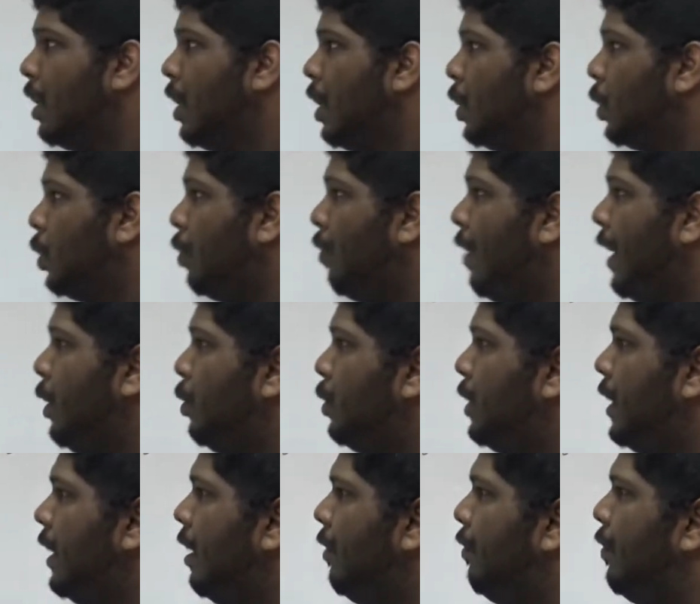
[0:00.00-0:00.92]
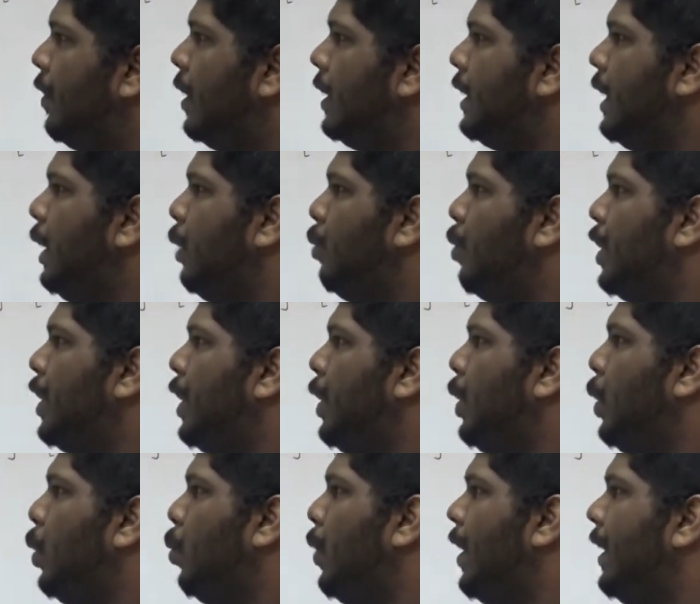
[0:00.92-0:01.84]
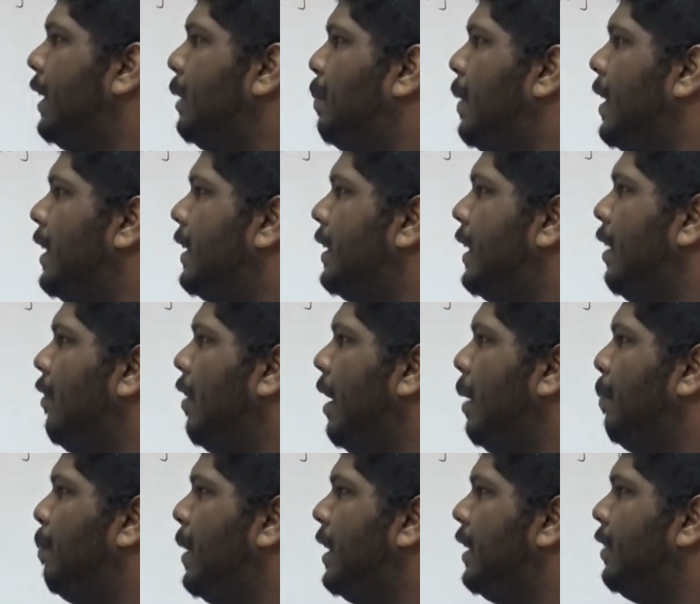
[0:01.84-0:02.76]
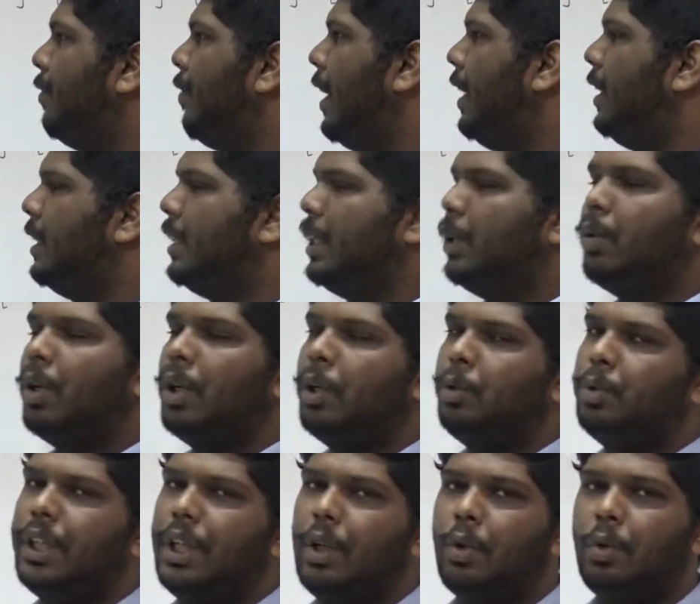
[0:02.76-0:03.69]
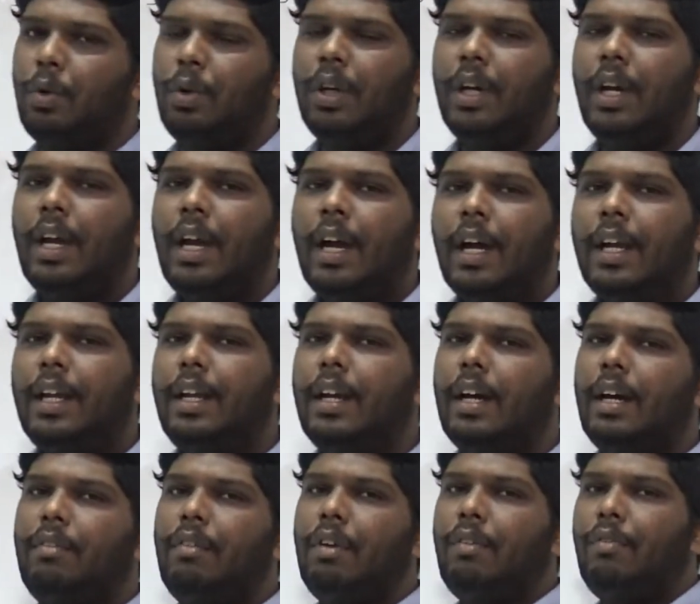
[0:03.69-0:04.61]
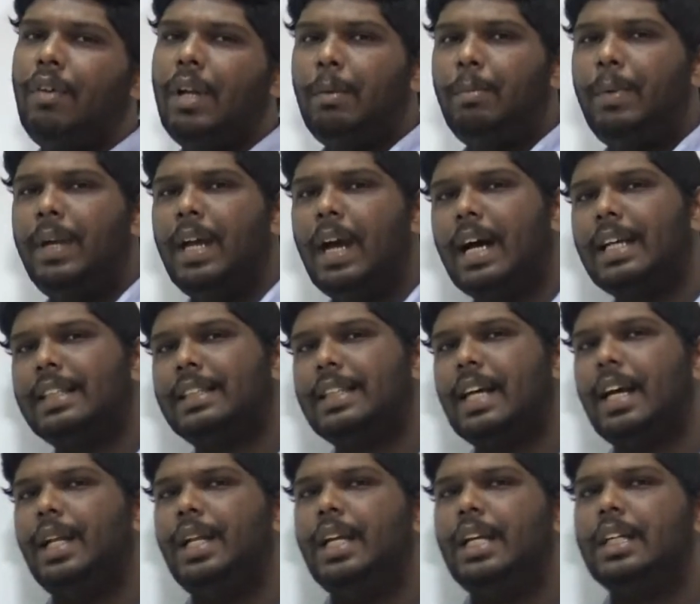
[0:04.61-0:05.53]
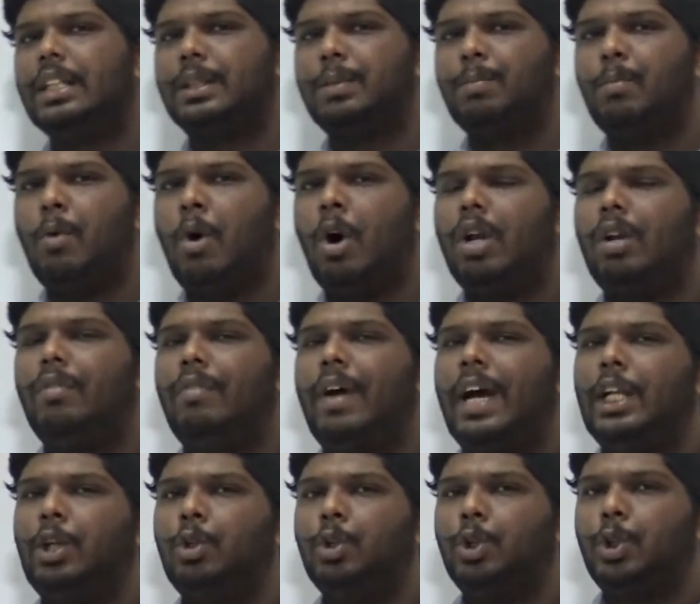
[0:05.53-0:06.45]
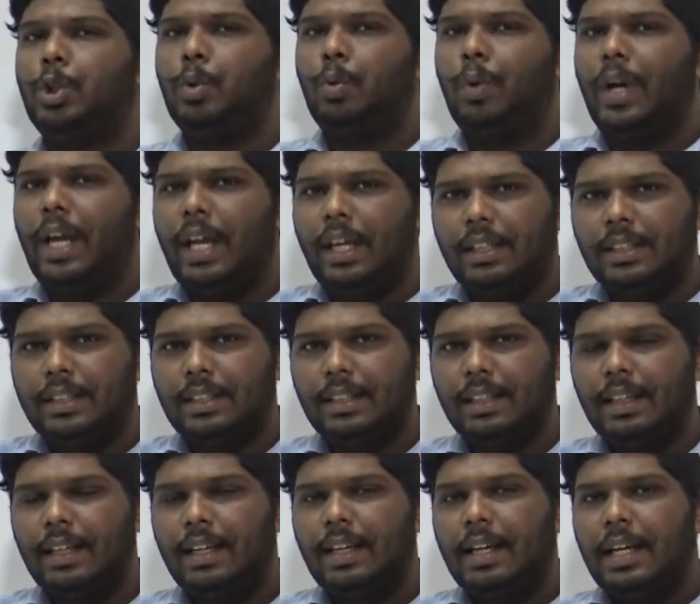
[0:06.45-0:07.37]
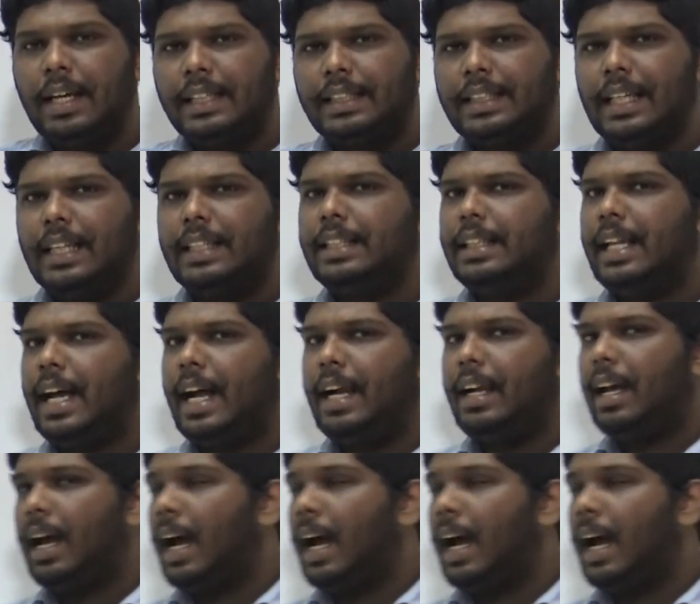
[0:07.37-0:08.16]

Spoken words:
So when you see the first equation, 2x plus 3y plus 5 is equal to 0, here we will be assigning small values to x such that